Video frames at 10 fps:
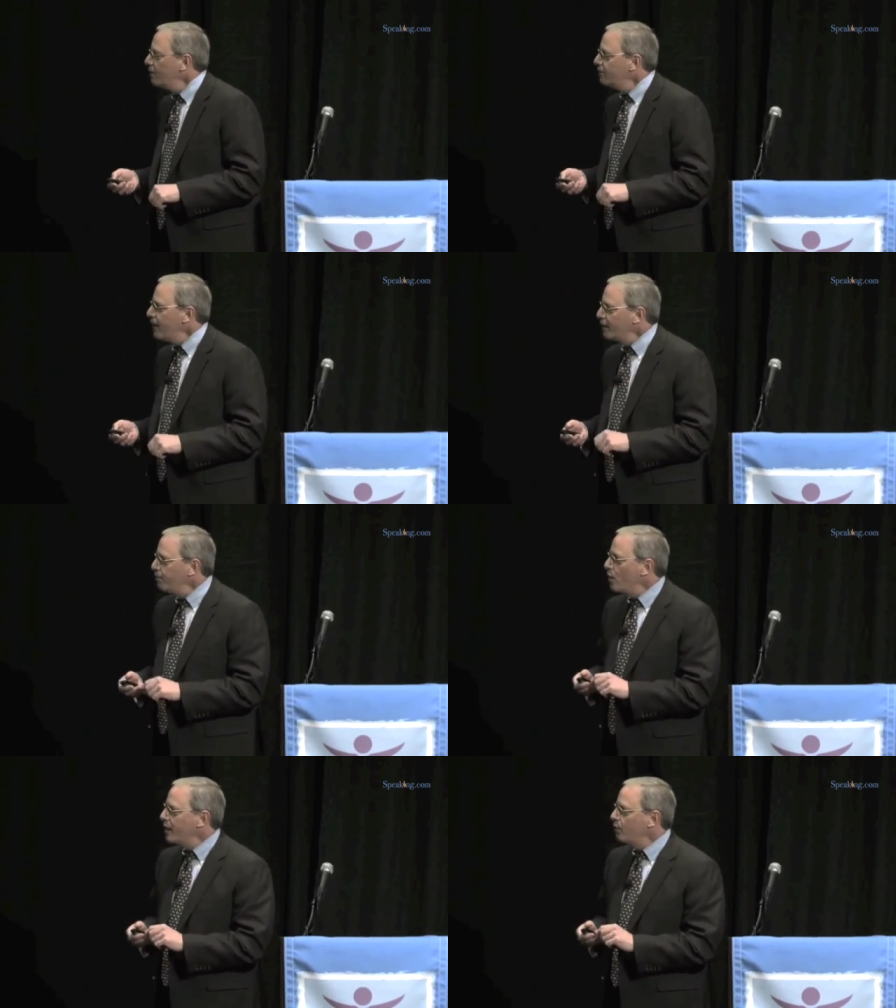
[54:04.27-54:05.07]
Final
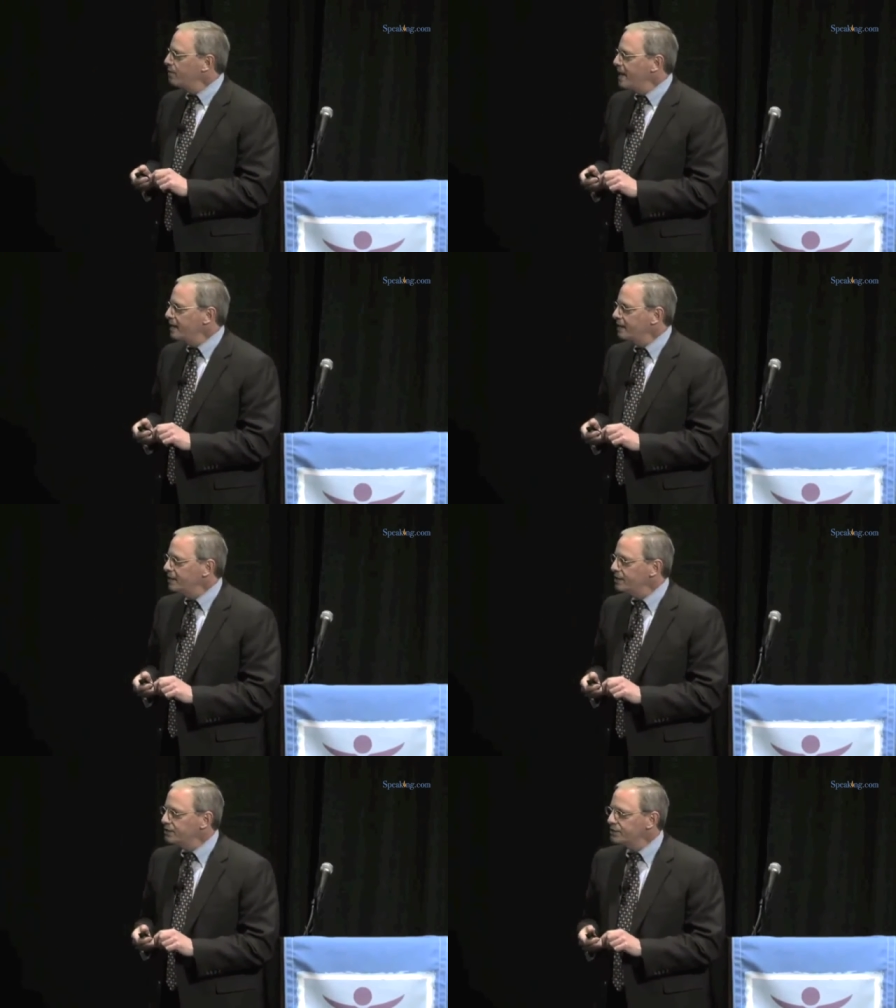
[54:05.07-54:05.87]
point I want to make
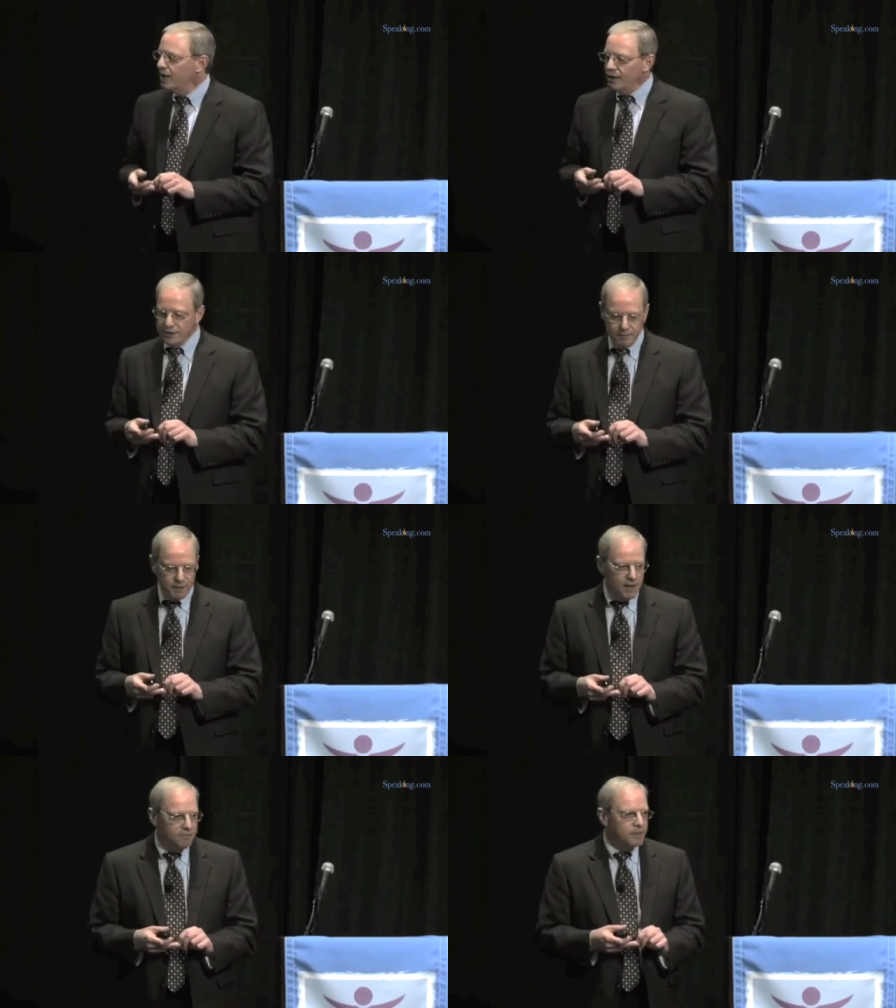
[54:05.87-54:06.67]
is
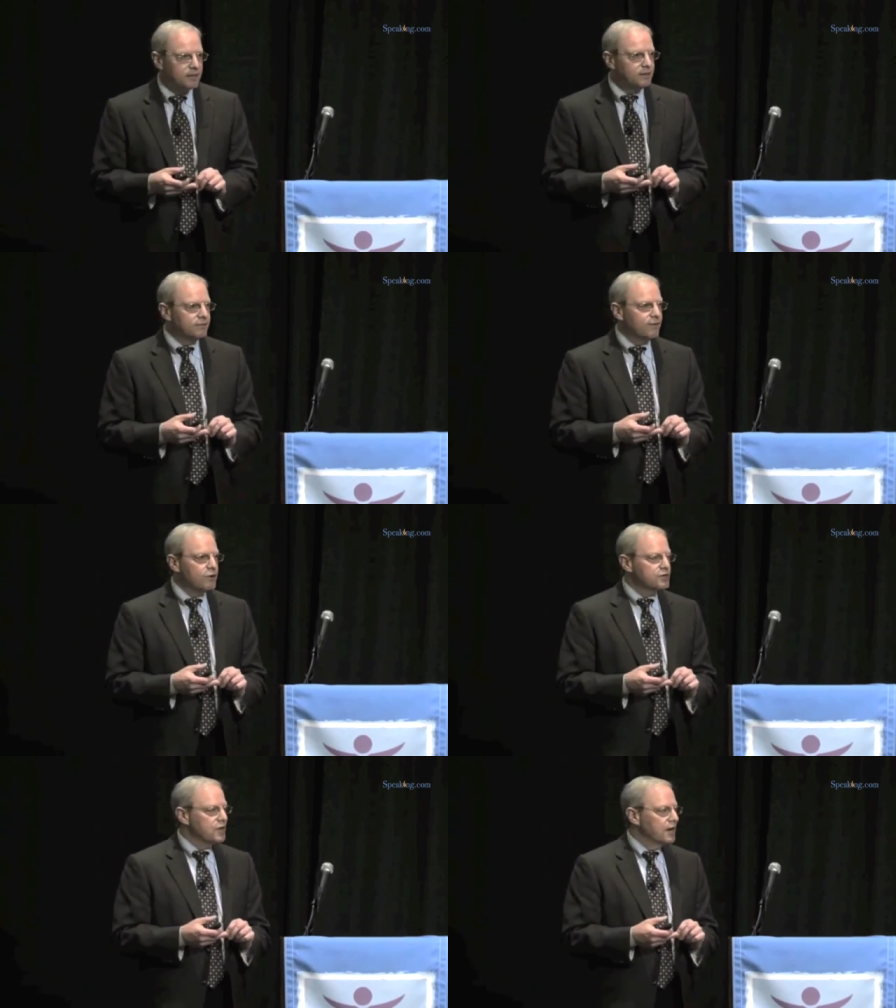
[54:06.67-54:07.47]
something I've been
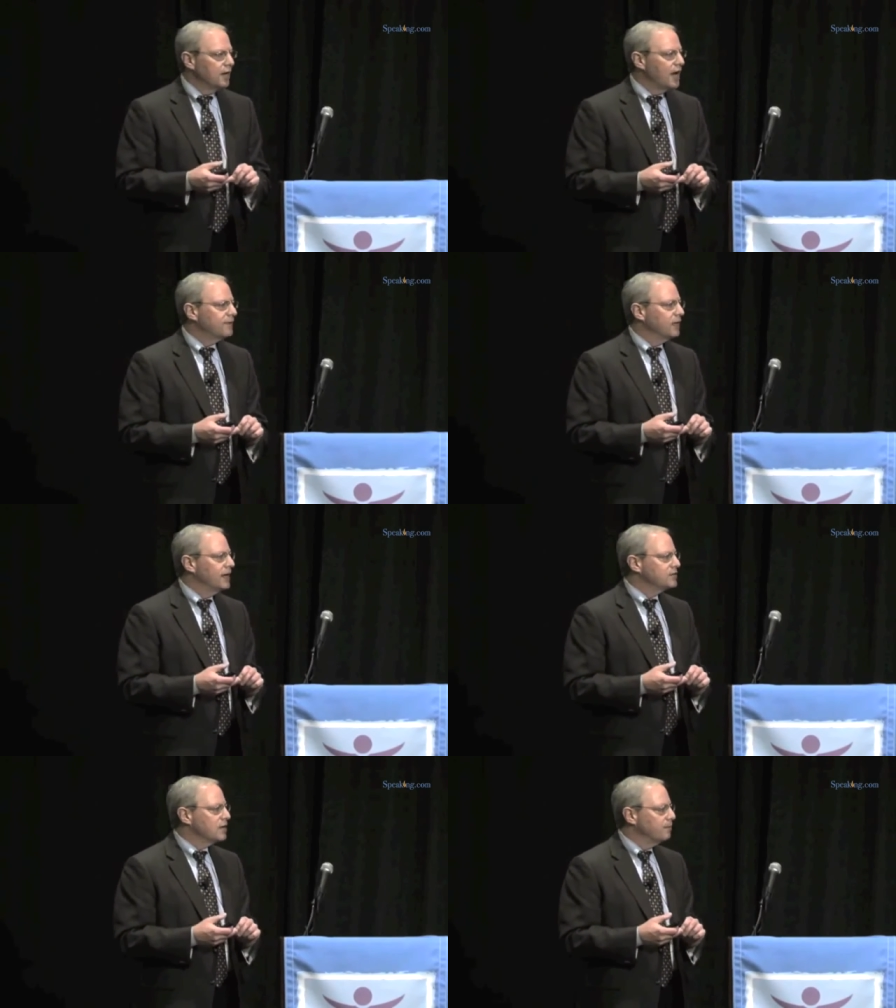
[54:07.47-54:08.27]
focused on a lot for the
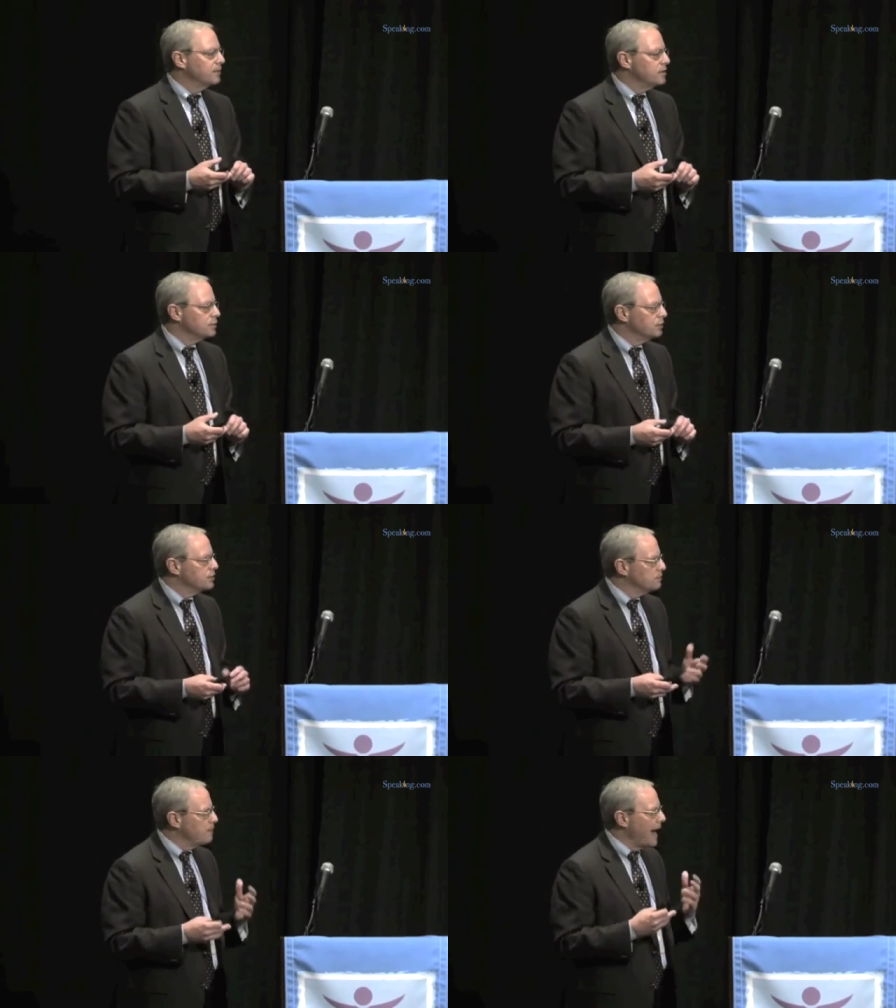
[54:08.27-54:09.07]
last couple of years, which
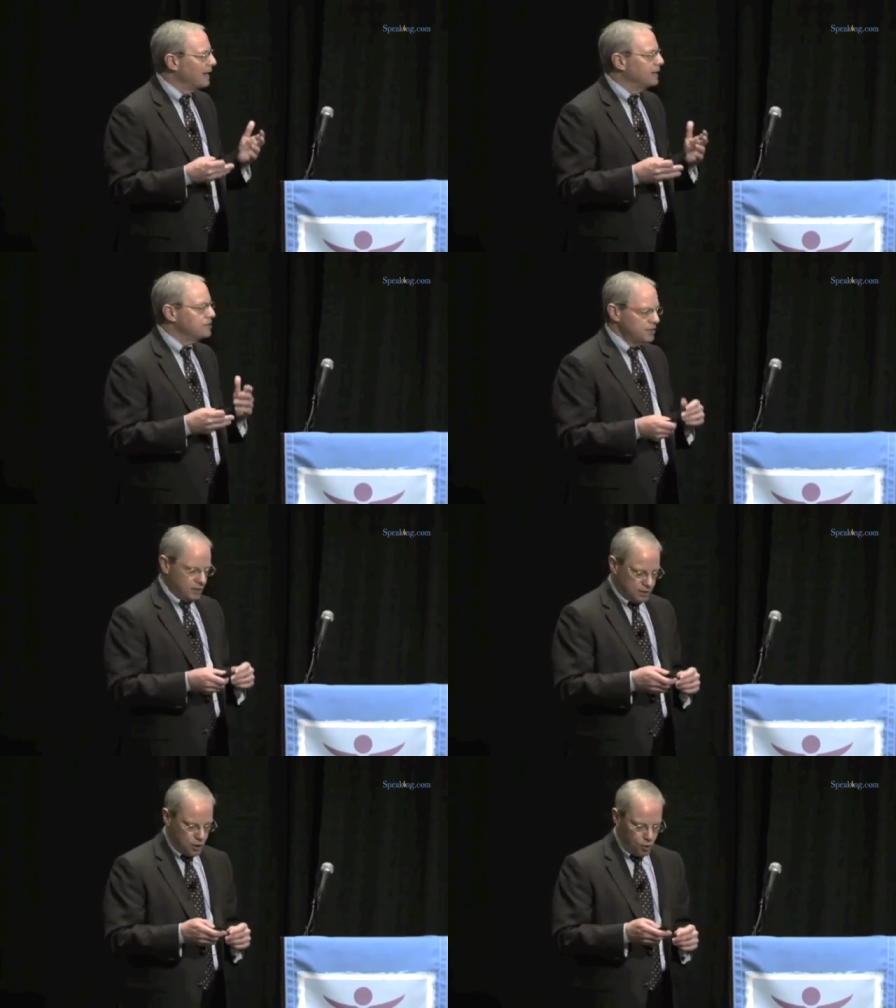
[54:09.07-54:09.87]
is
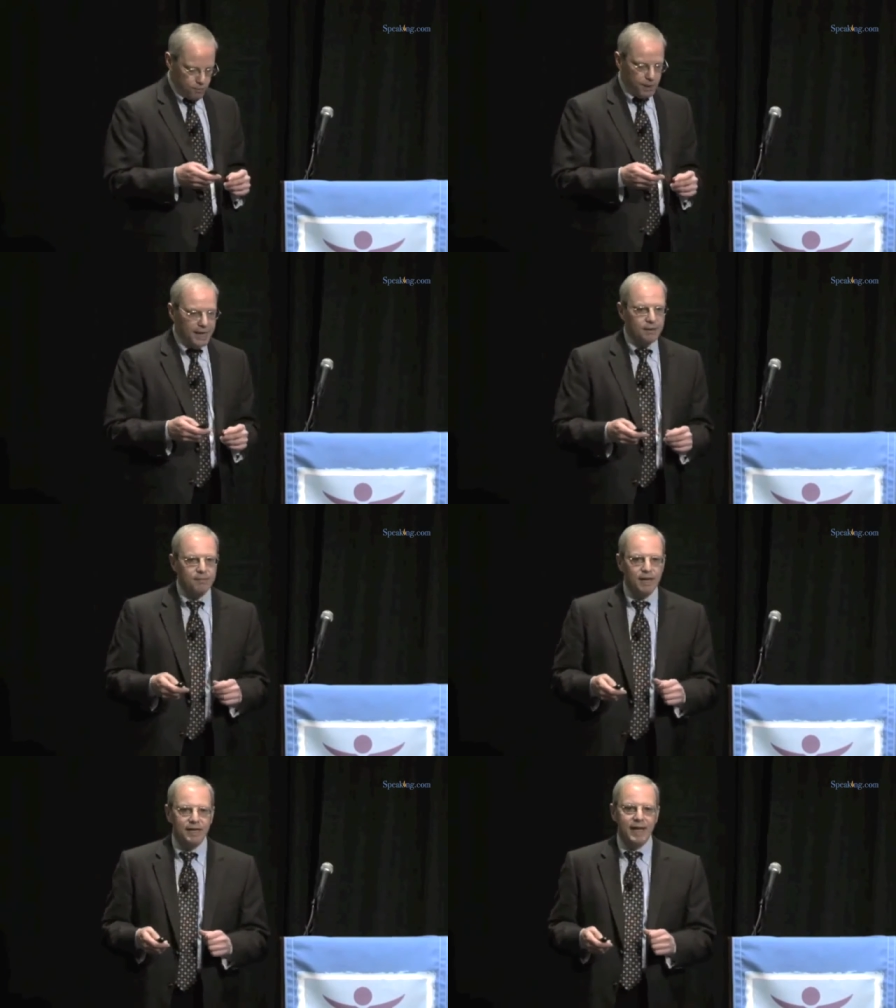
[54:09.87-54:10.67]
balancing no blame
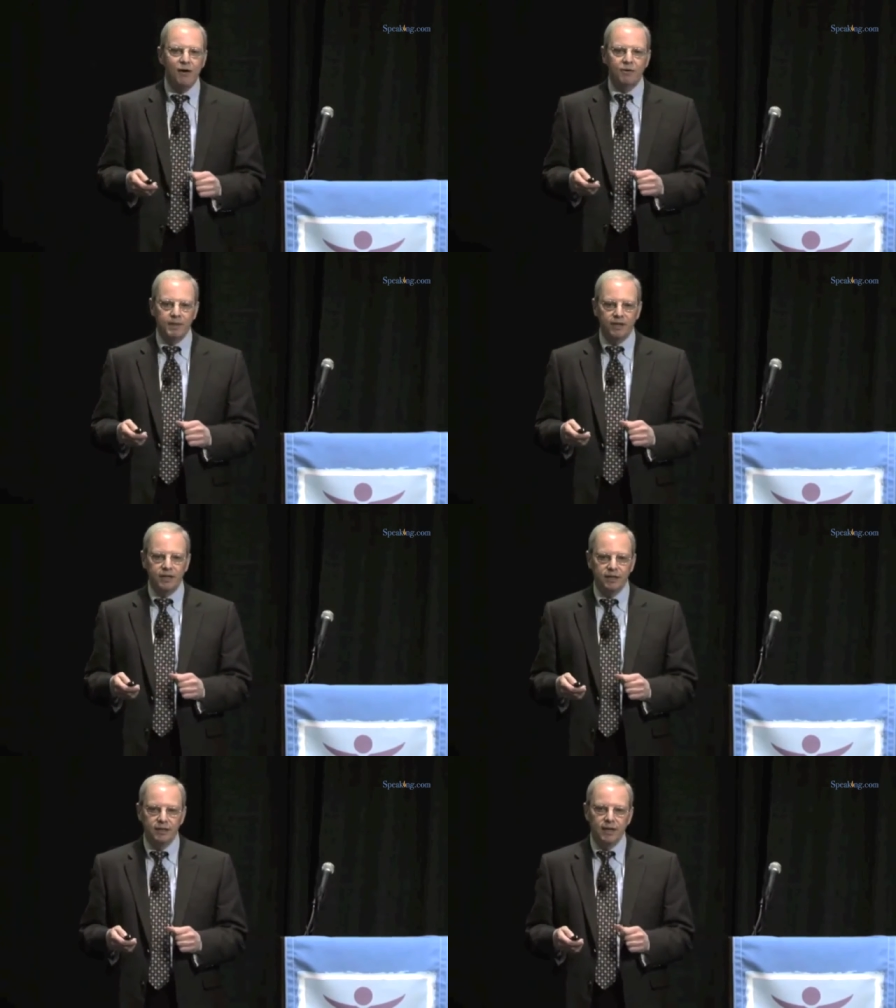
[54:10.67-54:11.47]
and accountability.